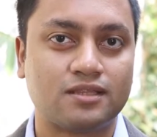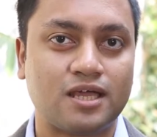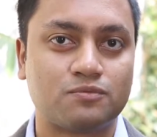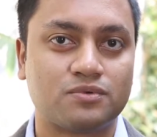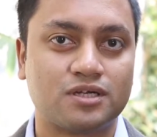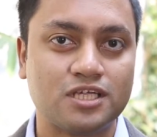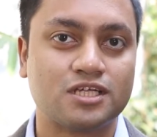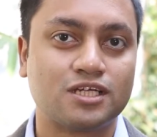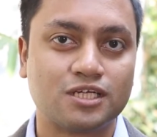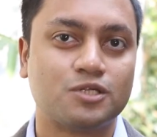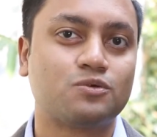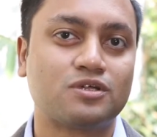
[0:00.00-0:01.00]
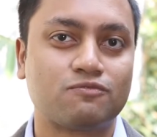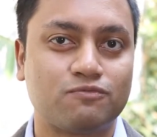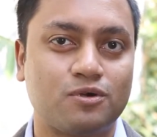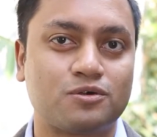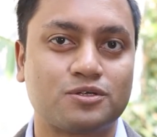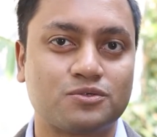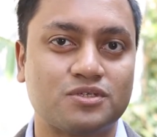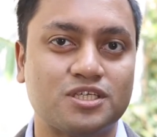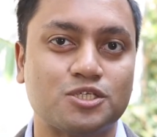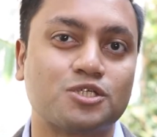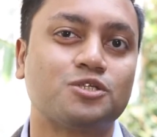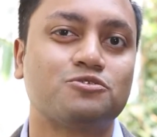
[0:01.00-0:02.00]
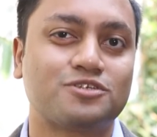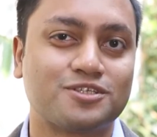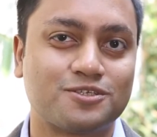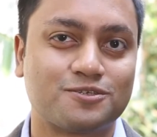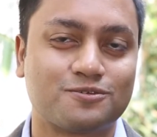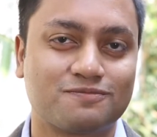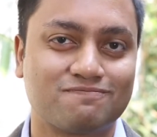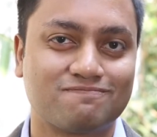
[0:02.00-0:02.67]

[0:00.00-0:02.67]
that we're eagerly looking forward to see solutions to.